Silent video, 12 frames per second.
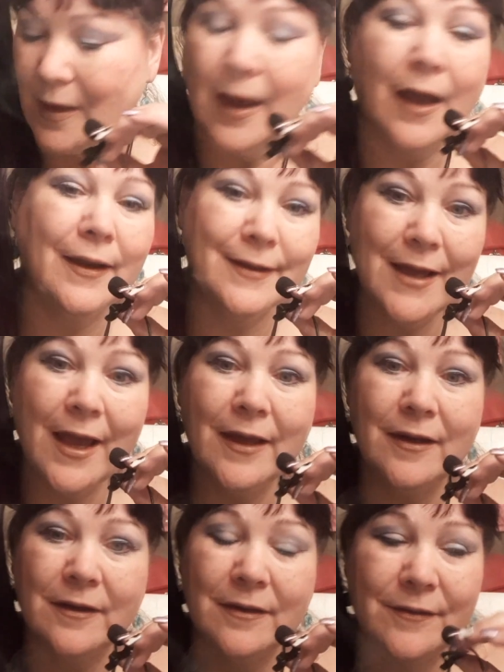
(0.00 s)

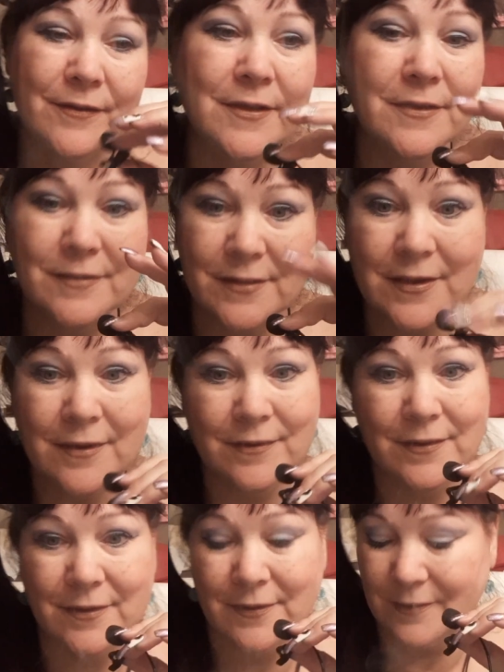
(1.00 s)
Again, this
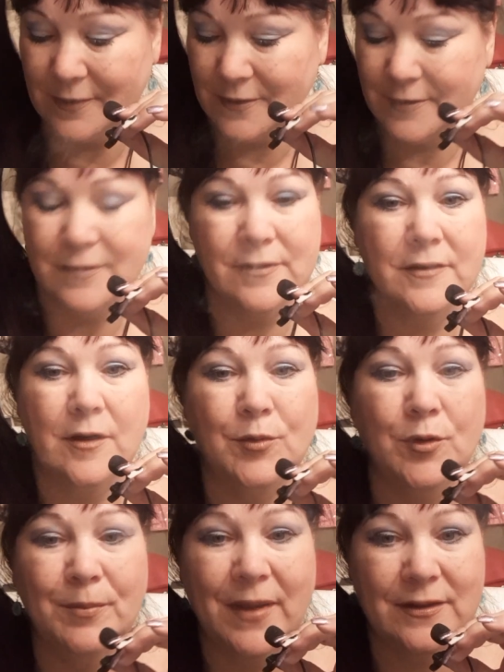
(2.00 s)
is a
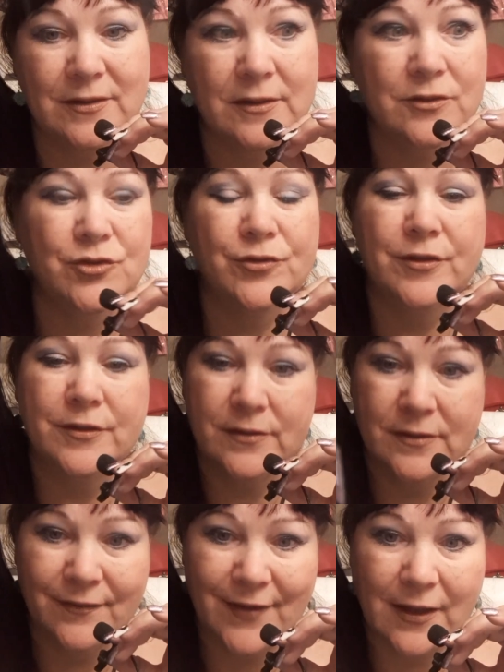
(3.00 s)
double message. This
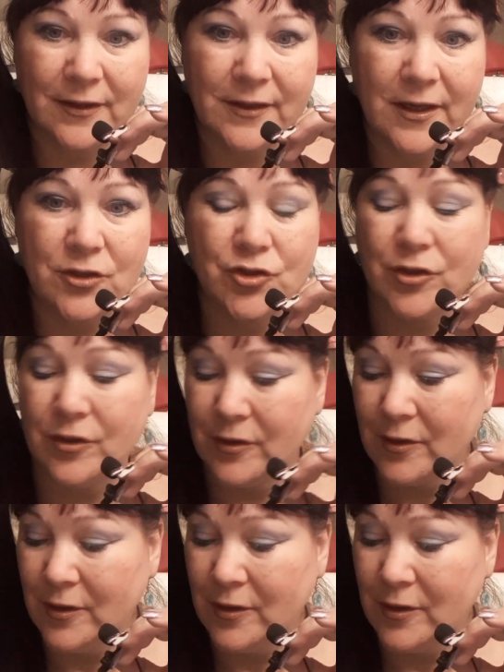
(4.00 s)
is a validation.